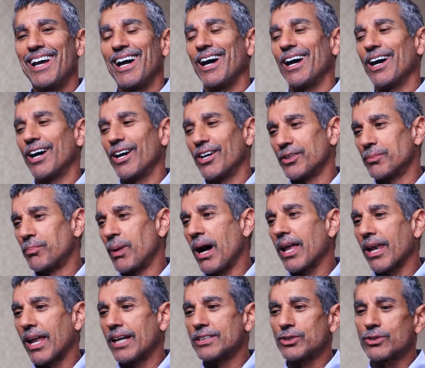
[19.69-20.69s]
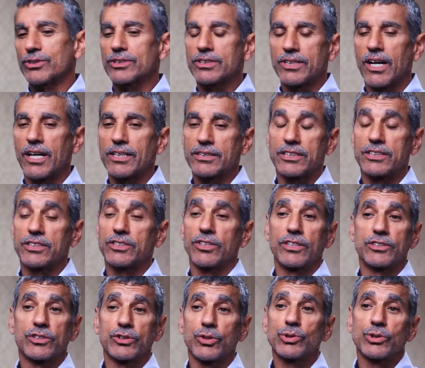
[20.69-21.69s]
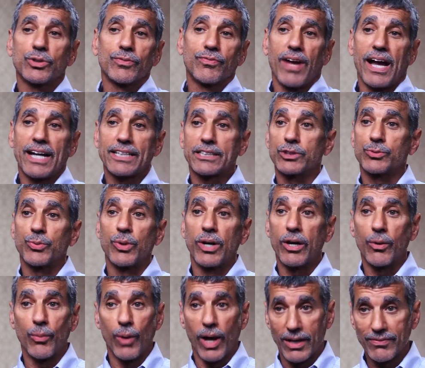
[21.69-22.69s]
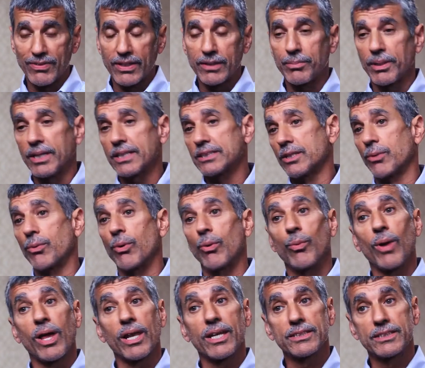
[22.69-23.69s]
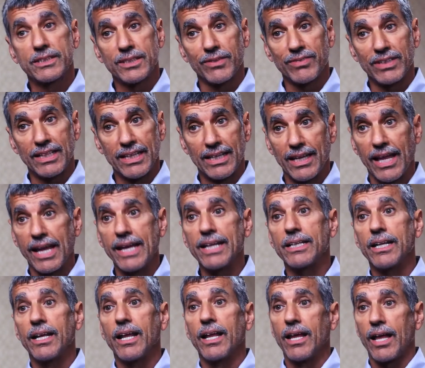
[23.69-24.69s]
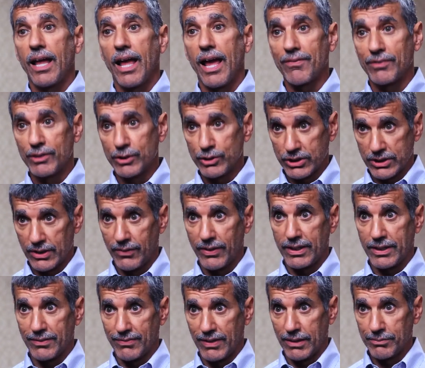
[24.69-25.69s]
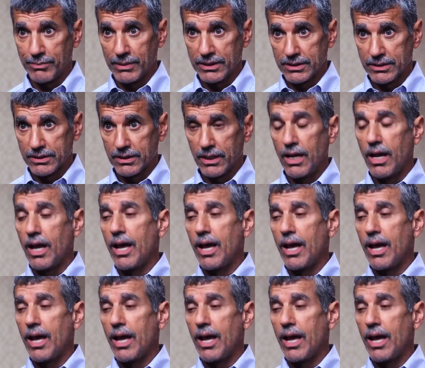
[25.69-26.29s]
Uh, the biological scientists thought social factors were irrelevant because they were relatively late evolutionary developments.